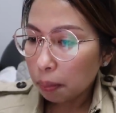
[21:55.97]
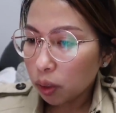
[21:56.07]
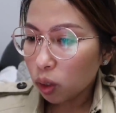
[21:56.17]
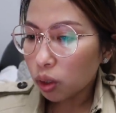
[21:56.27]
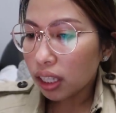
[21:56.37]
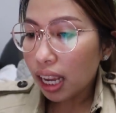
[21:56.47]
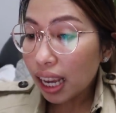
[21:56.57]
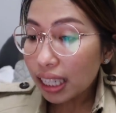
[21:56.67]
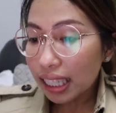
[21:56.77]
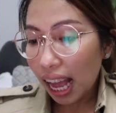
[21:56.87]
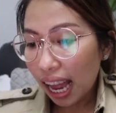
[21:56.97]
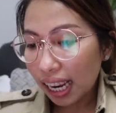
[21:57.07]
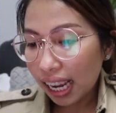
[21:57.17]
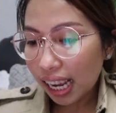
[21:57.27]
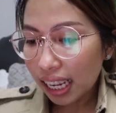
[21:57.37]
Susing
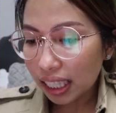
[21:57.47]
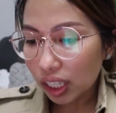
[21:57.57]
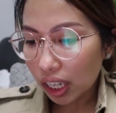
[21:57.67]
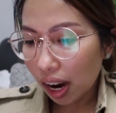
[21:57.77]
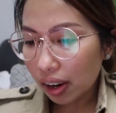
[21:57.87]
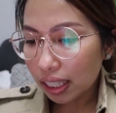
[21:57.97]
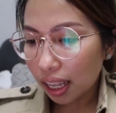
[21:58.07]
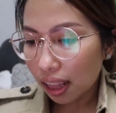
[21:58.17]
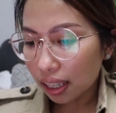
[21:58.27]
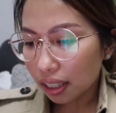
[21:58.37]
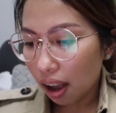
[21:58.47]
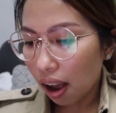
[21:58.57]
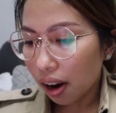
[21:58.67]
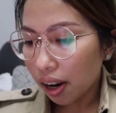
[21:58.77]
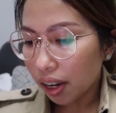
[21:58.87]
Sales, Chari Salazar,